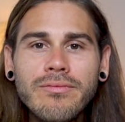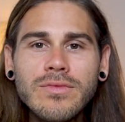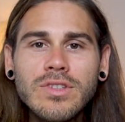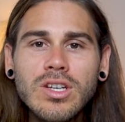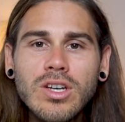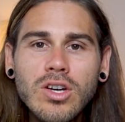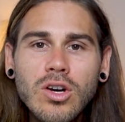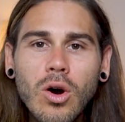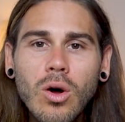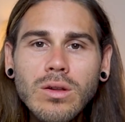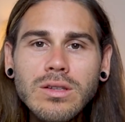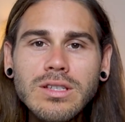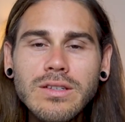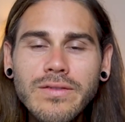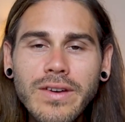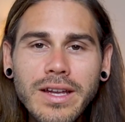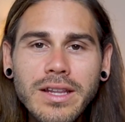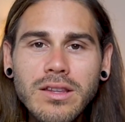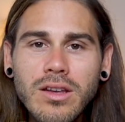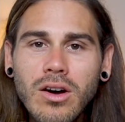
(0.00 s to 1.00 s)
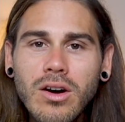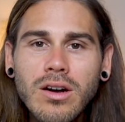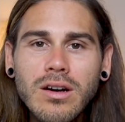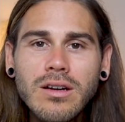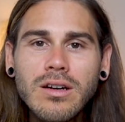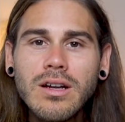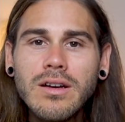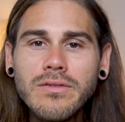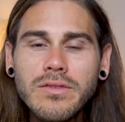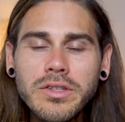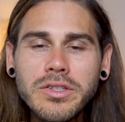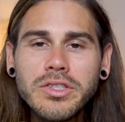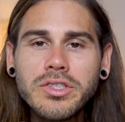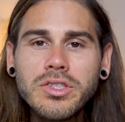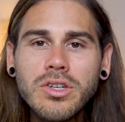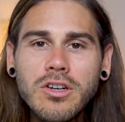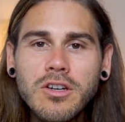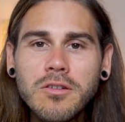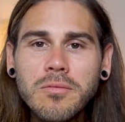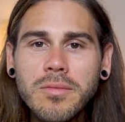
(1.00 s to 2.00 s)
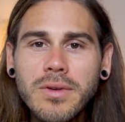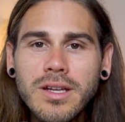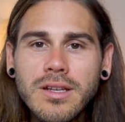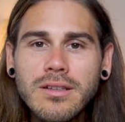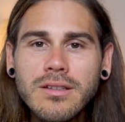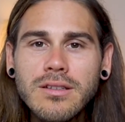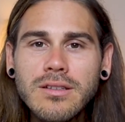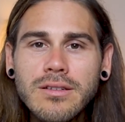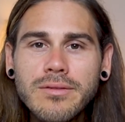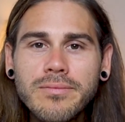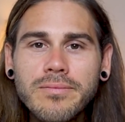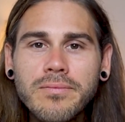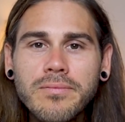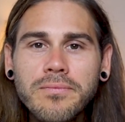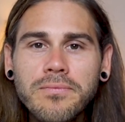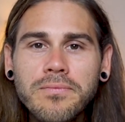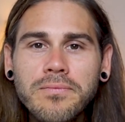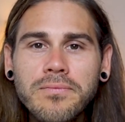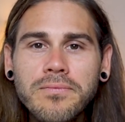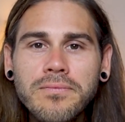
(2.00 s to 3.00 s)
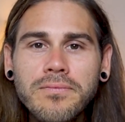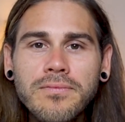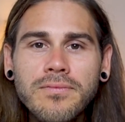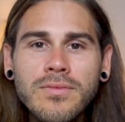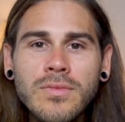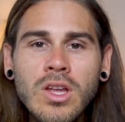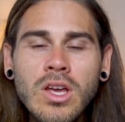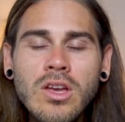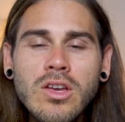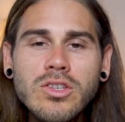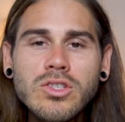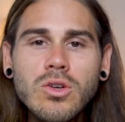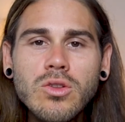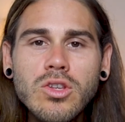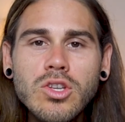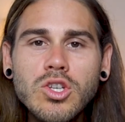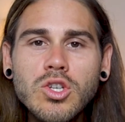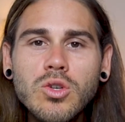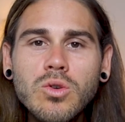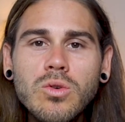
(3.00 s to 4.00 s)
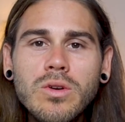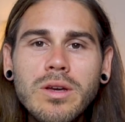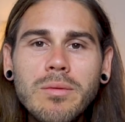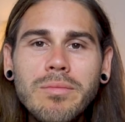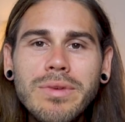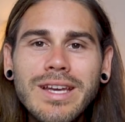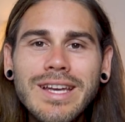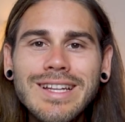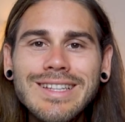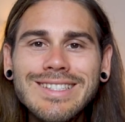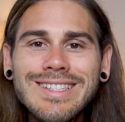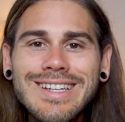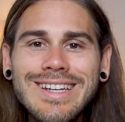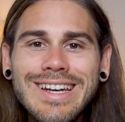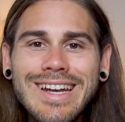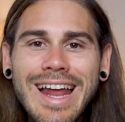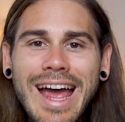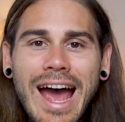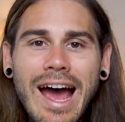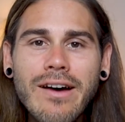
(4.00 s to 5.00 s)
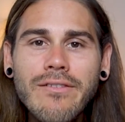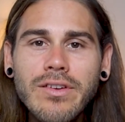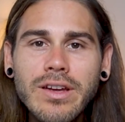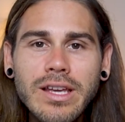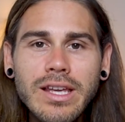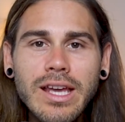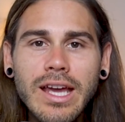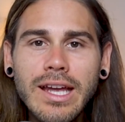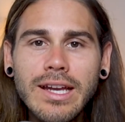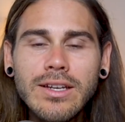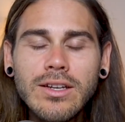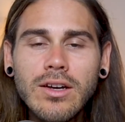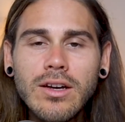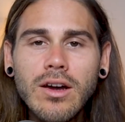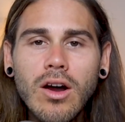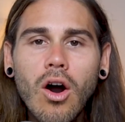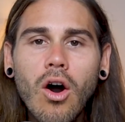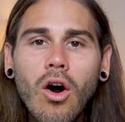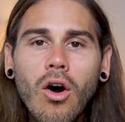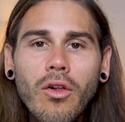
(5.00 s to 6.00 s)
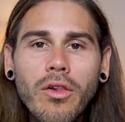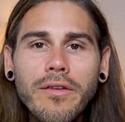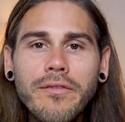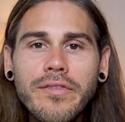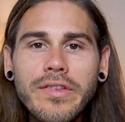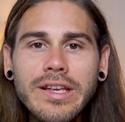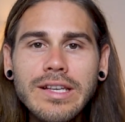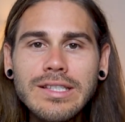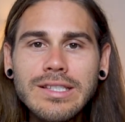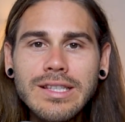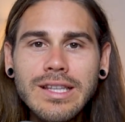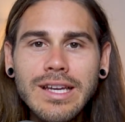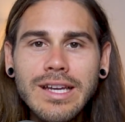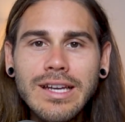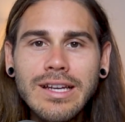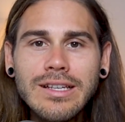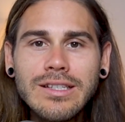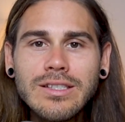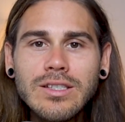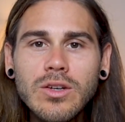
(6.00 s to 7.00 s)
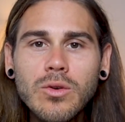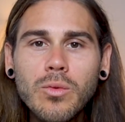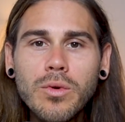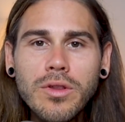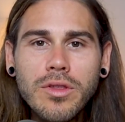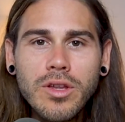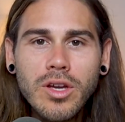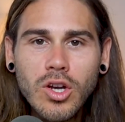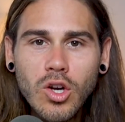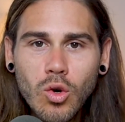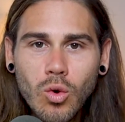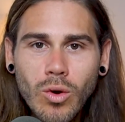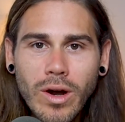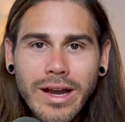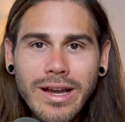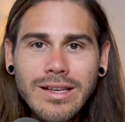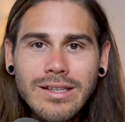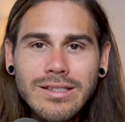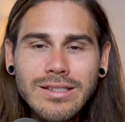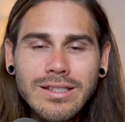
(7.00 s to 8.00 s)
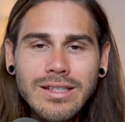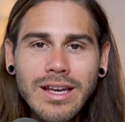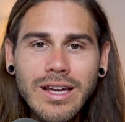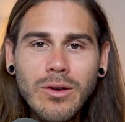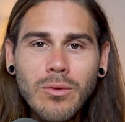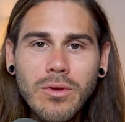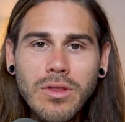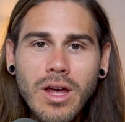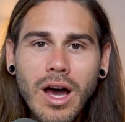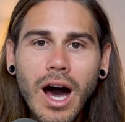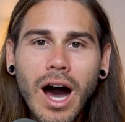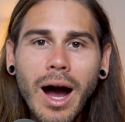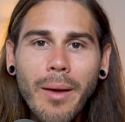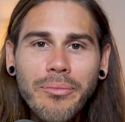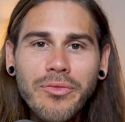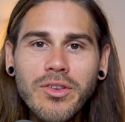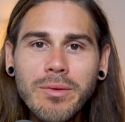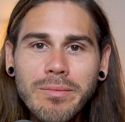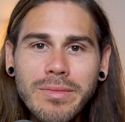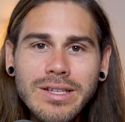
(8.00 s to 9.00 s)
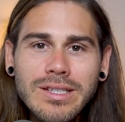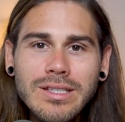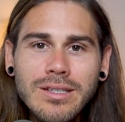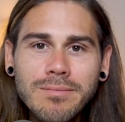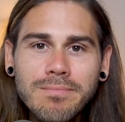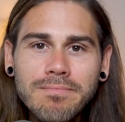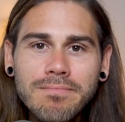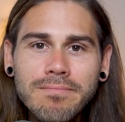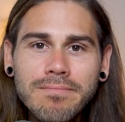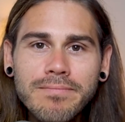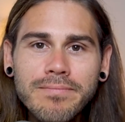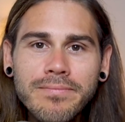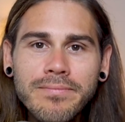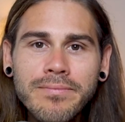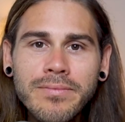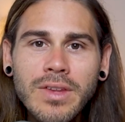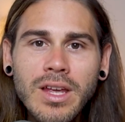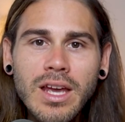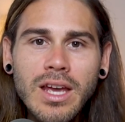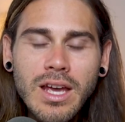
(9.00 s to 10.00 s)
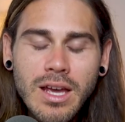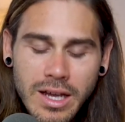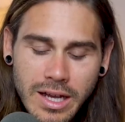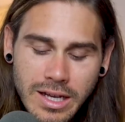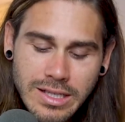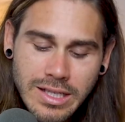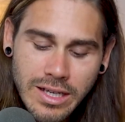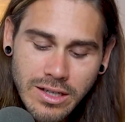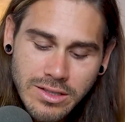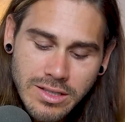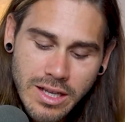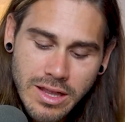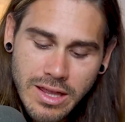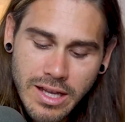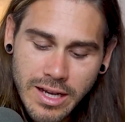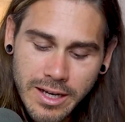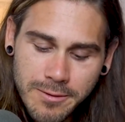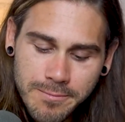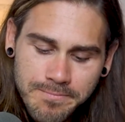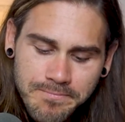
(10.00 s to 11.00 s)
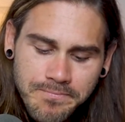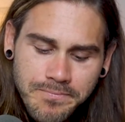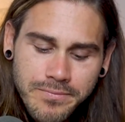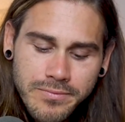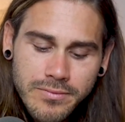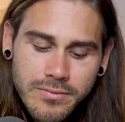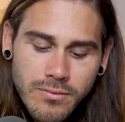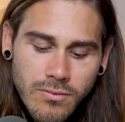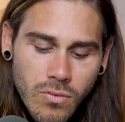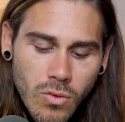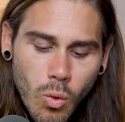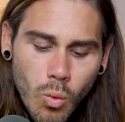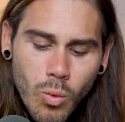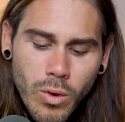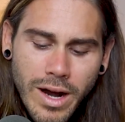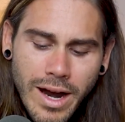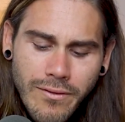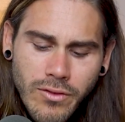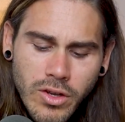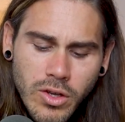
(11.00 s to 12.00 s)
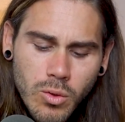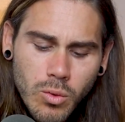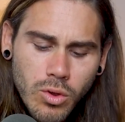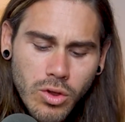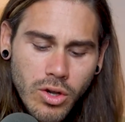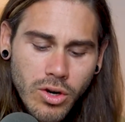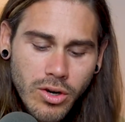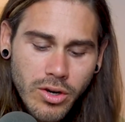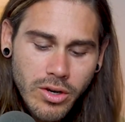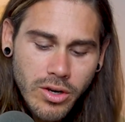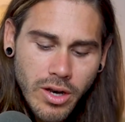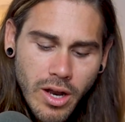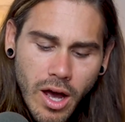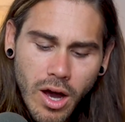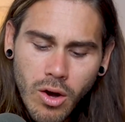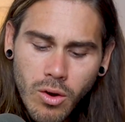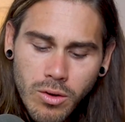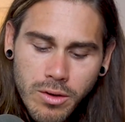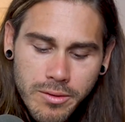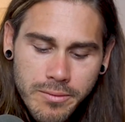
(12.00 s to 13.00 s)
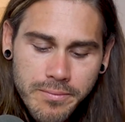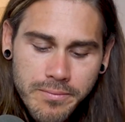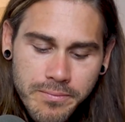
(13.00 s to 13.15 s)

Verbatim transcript: to cultivate the art of discernment, so that you can begin to navigate all of these things with grace and with optimism. Because here's the thing whenever you learn no,